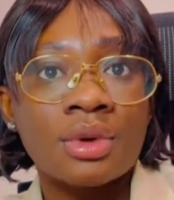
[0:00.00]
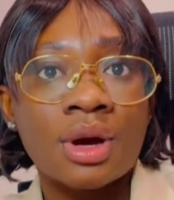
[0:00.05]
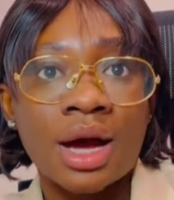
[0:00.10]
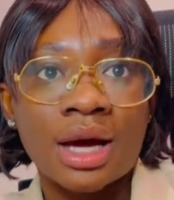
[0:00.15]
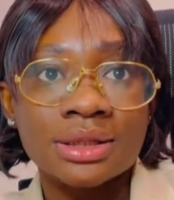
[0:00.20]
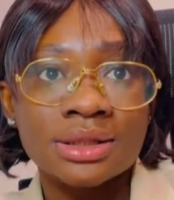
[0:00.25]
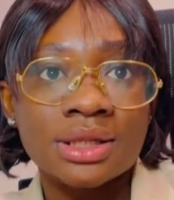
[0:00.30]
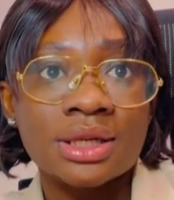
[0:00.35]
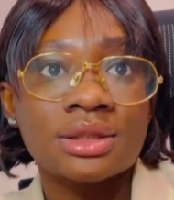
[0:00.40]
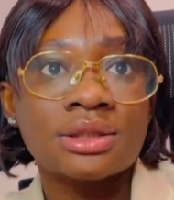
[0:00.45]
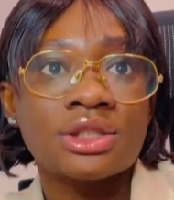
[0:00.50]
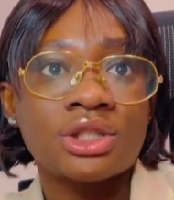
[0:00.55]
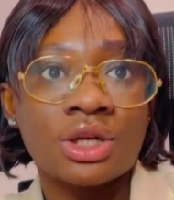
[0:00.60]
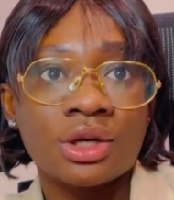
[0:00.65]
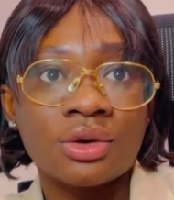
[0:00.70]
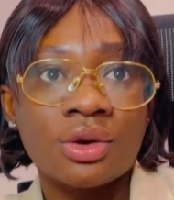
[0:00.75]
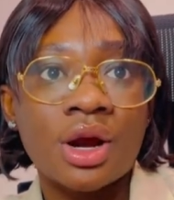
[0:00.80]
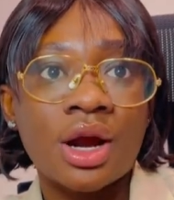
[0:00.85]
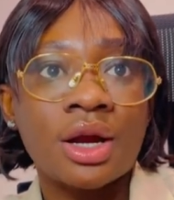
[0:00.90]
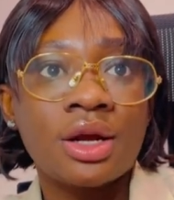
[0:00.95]
as at
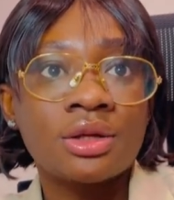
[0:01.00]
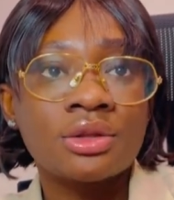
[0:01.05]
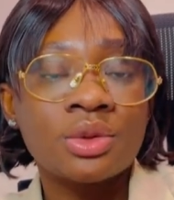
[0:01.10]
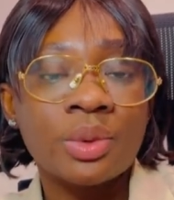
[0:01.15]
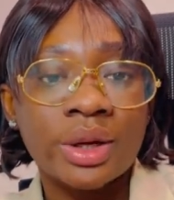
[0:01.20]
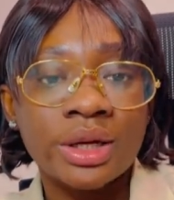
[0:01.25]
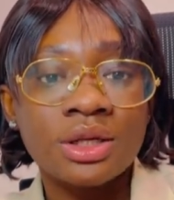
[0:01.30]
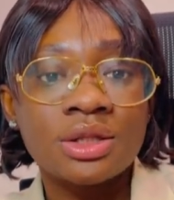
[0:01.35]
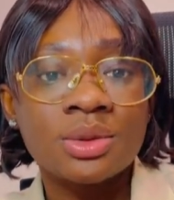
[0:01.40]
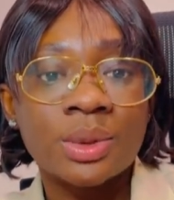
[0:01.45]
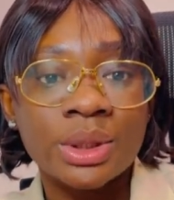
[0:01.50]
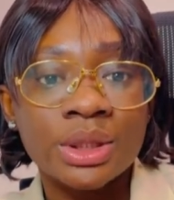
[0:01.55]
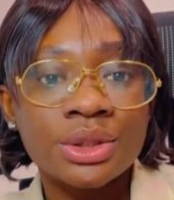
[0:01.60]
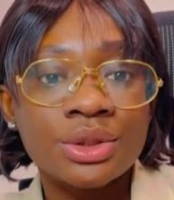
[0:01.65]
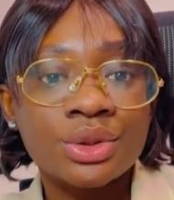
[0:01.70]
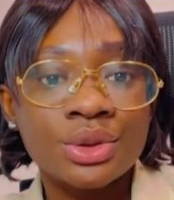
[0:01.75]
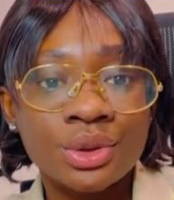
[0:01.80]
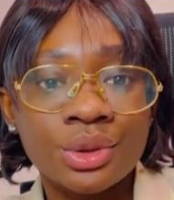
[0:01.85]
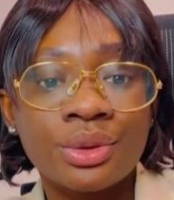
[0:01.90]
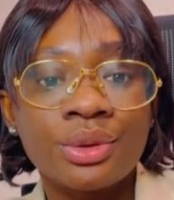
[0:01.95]
January
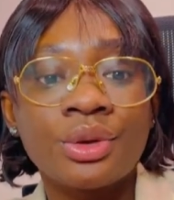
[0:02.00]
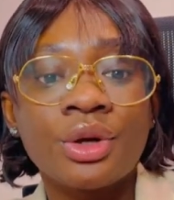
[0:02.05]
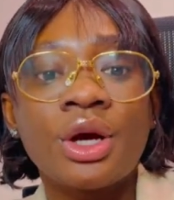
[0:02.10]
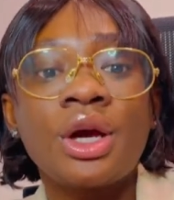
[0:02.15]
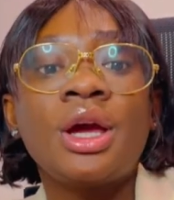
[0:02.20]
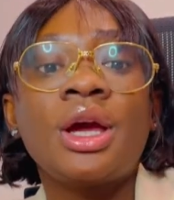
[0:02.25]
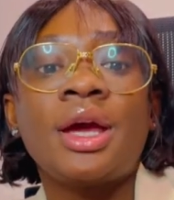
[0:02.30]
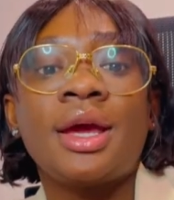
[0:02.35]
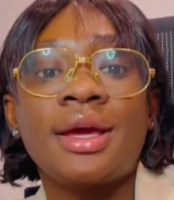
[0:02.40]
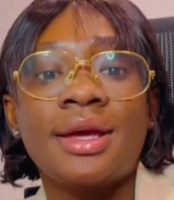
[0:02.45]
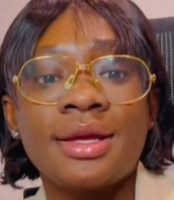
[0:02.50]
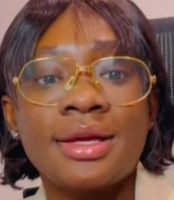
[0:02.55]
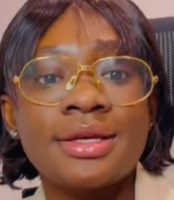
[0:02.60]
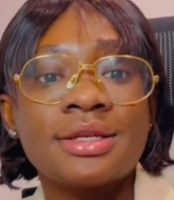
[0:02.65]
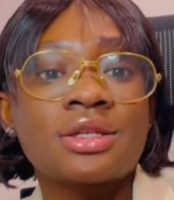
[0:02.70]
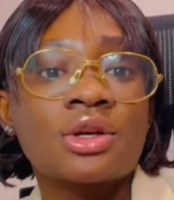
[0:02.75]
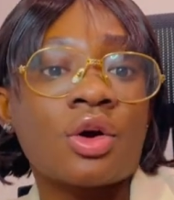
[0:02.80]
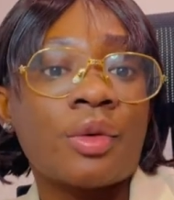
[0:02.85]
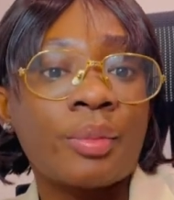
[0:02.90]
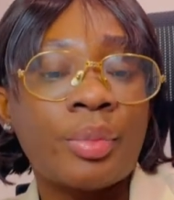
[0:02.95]
2022, it
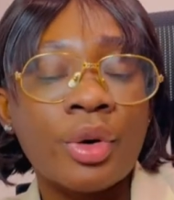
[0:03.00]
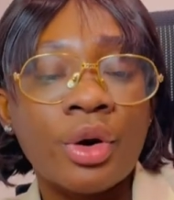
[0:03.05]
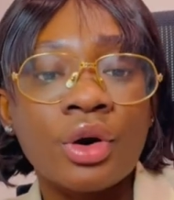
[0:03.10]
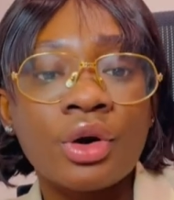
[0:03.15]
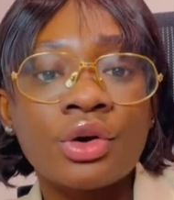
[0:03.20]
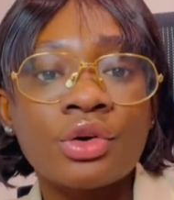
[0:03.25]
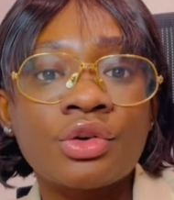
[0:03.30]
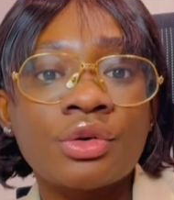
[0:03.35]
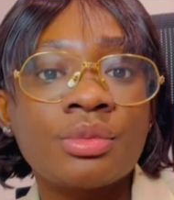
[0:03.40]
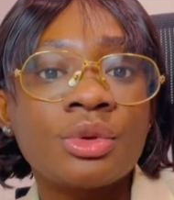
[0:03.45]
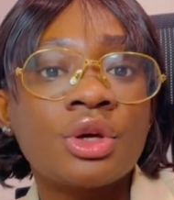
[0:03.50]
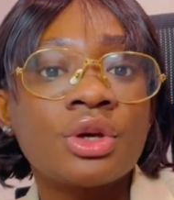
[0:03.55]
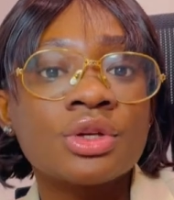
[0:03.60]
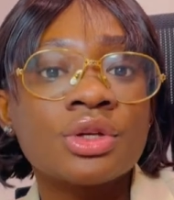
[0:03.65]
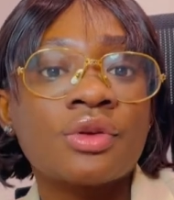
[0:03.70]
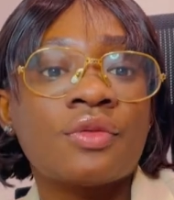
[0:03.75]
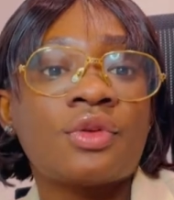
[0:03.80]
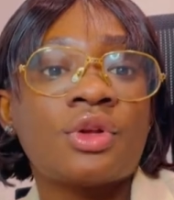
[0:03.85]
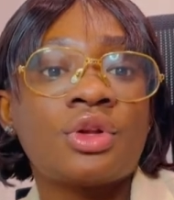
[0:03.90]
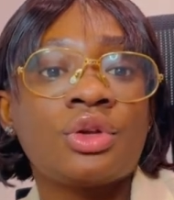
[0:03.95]
is compulsory because
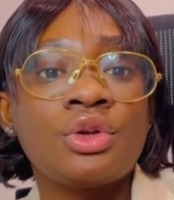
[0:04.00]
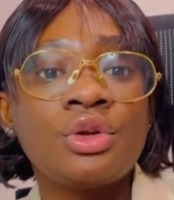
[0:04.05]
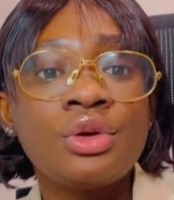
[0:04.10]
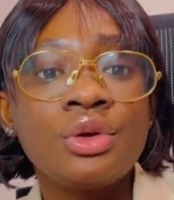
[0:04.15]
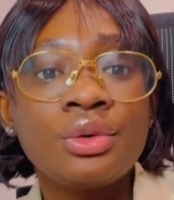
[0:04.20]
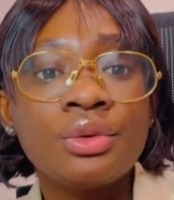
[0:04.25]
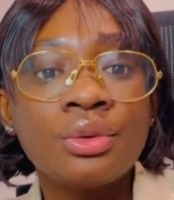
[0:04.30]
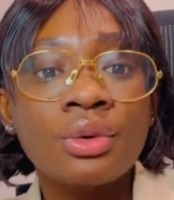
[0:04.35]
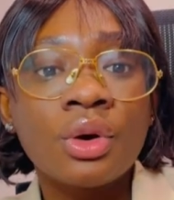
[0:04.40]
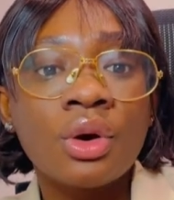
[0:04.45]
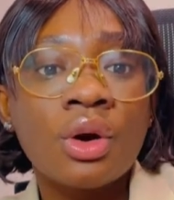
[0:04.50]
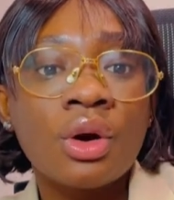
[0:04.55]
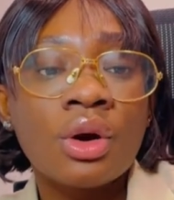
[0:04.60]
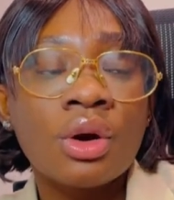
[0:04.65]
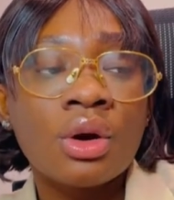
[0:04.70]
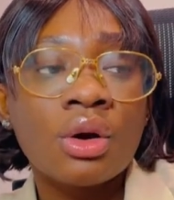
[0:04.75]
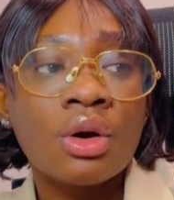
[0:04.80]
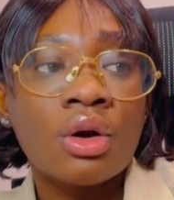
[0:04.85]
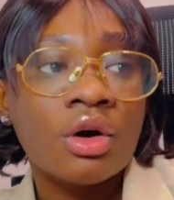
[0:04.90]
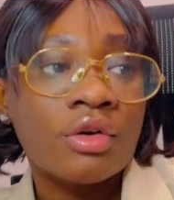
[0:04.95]
of the new
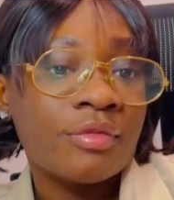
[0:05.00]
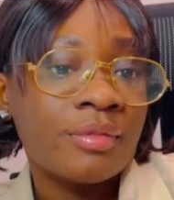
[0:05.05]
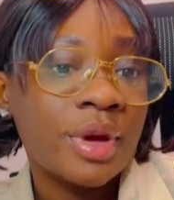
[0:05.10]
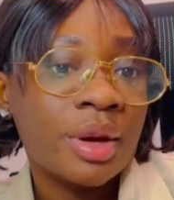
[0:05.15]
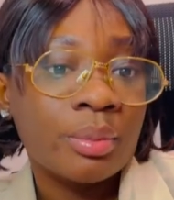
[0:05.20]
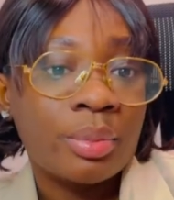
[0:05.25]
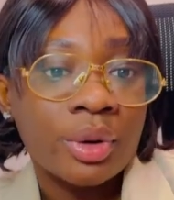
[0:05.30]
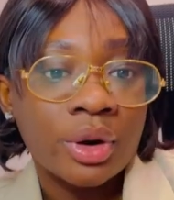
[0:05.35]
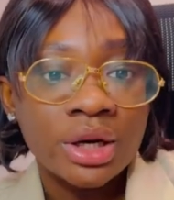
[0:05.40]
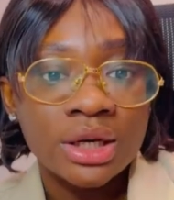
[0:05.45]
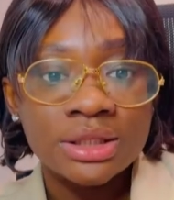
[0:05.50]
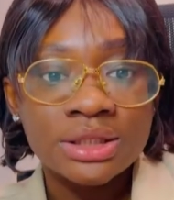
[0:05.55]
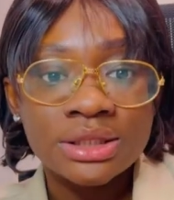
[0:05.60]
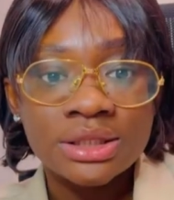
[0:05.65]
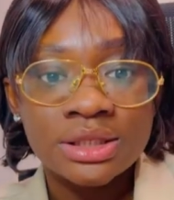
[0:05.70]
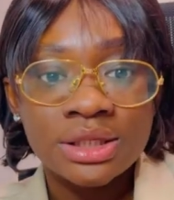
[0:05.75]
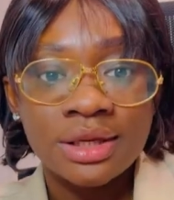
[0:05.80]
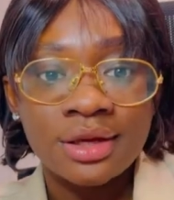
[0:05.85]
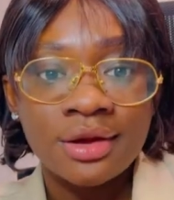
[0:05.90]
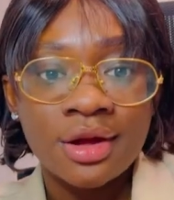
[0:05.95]
government
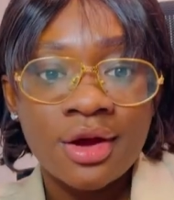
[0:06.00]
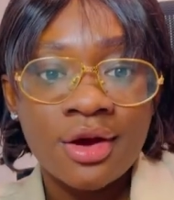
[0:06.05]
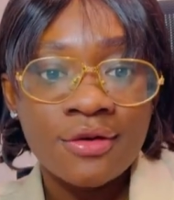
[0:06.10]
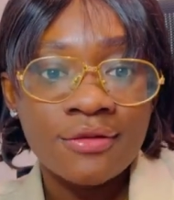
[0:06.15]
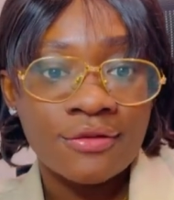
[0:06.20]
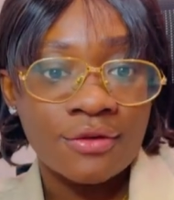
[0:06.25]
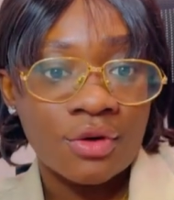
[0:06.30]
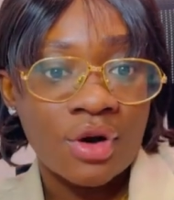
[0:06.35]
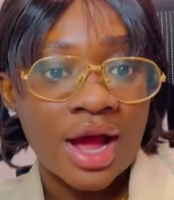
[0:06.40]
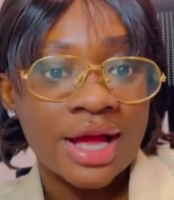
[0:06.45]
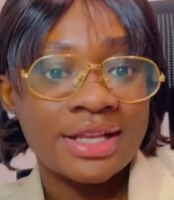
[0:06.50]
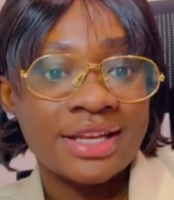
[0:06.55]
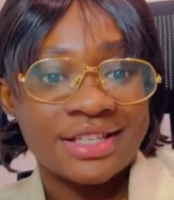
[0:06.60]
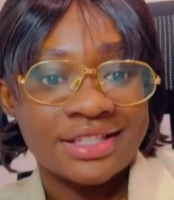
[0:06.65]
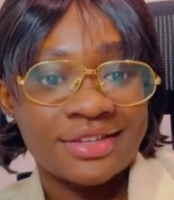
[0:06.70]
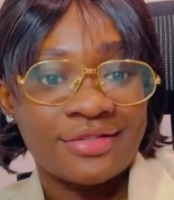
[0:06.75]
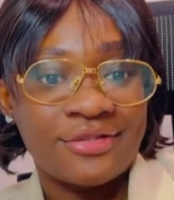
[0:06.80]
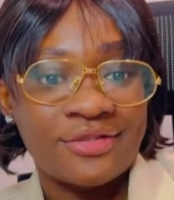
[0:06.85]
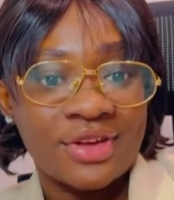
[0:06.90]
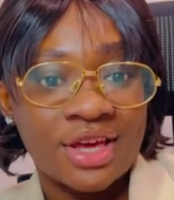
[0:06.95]
policy for
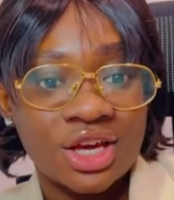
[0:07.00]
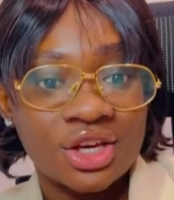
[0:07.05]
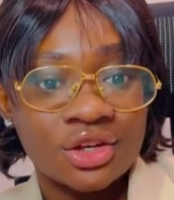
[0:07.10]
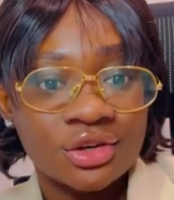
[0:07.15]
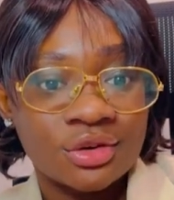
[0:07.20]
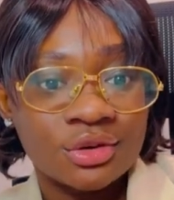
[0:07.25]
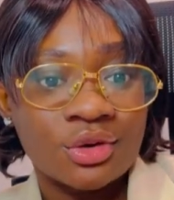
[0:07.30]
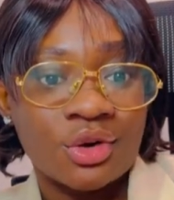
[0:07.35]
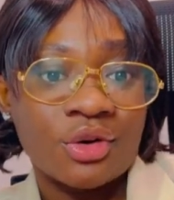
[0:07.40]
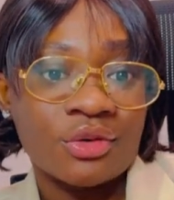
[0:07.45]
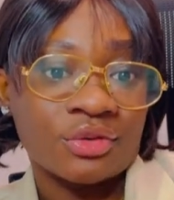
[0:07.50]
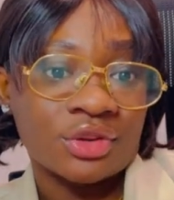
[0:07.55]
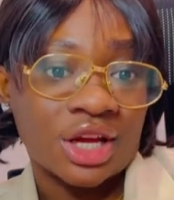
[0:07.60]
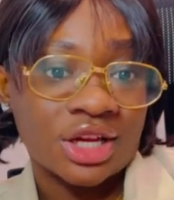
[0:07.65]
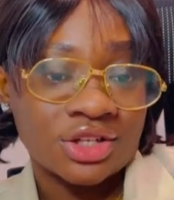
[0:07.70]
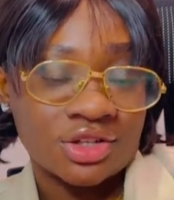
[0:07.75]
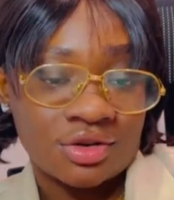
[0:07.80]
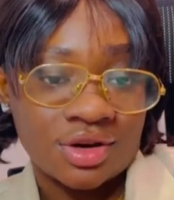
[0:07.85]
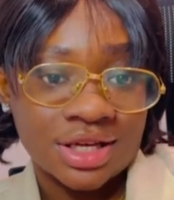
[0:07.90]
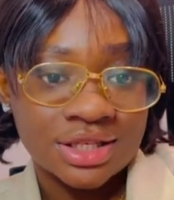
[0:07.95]
identification of Nigerian